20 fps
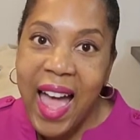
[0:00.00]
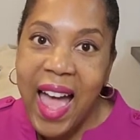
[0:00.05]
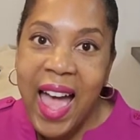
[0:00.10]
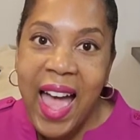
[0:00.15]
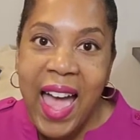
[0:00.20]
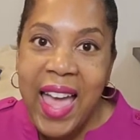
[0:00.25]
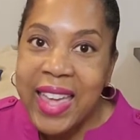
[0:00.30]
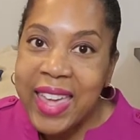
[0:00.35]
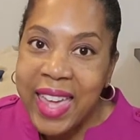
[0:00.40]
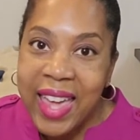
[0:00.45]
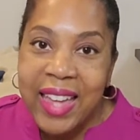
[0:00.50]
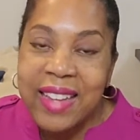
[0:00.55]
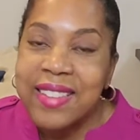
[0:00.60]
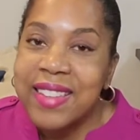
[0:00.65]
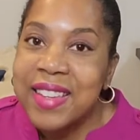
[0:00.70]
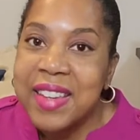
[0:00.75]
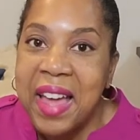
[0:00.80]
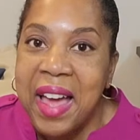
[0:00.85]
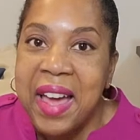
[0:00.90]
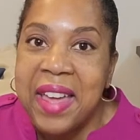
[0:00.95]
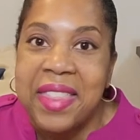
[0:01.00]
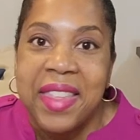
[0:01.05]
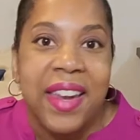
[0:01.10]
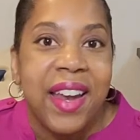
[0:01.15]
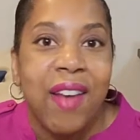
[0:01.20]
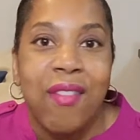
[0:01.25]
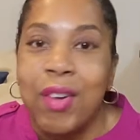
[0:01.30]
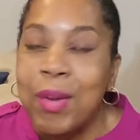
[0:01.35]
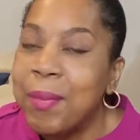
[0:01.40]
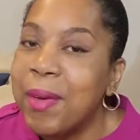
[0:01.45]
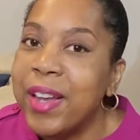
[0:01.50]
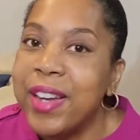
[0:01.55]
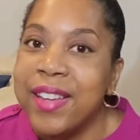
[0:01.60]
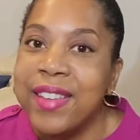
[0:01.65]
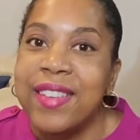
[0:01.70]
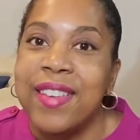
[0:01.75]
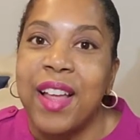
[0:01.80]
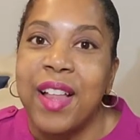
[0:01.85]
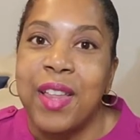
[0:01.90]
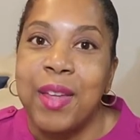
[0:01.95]
I can't deny that everyone
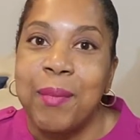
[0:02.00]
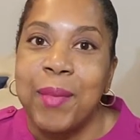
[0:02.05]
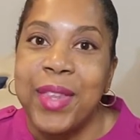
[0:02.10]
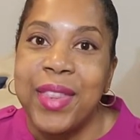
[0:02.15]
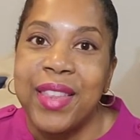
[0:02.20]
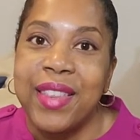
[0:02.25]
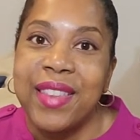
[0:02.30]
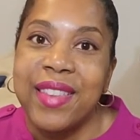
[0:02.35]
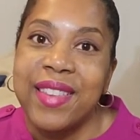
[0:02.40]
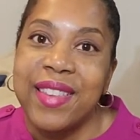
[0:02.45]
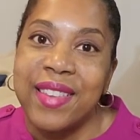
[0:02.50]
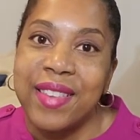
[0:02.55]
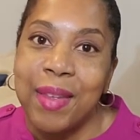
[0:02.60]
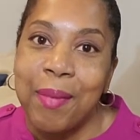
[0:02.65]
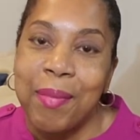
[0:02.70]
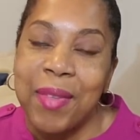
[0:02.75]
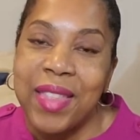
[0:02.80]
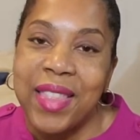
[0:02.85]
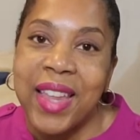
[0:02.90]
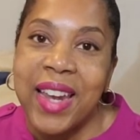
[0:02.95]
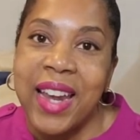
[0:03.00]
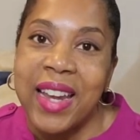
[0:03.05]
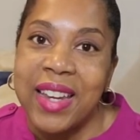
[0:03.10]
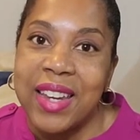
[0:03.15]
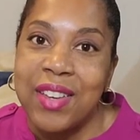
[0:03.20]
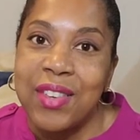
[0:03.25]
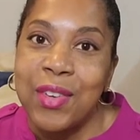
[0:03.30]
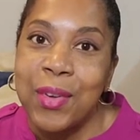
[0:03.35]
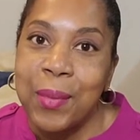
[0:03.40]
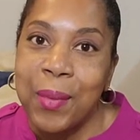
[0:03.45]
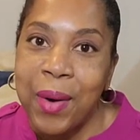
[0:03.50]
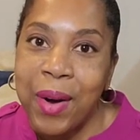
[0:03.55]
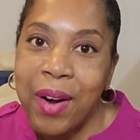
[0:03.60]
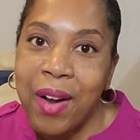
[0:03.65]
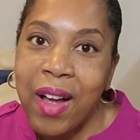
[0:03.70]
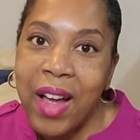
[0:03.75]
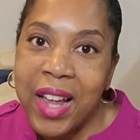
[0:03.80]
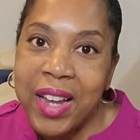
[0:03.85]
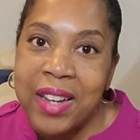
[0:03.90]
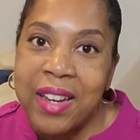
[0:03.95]
is telling me that this is something that I need to work
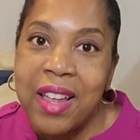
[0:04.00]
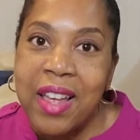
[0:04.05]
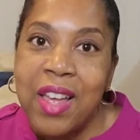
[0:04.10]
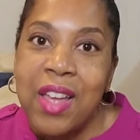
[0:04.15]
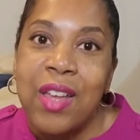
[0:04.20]
on.